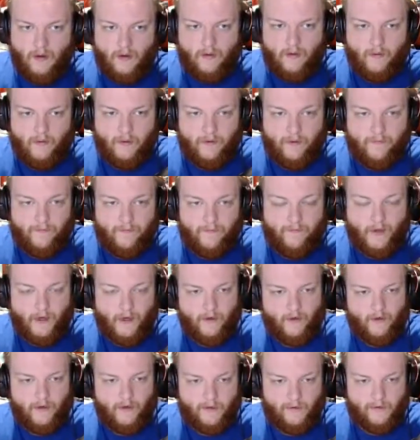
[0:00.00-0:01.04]
We got
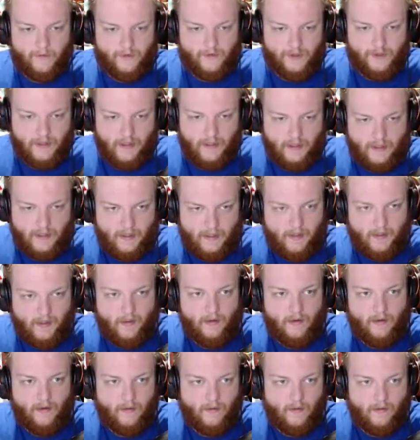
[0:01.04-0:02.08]
fire energy
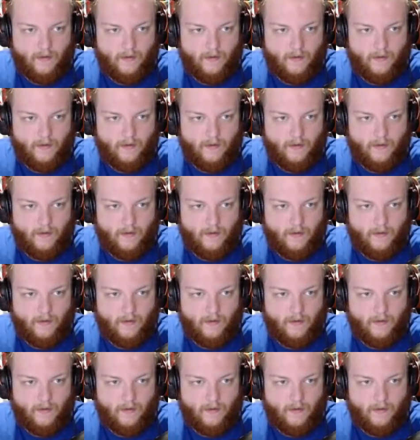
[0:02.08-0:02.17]
again.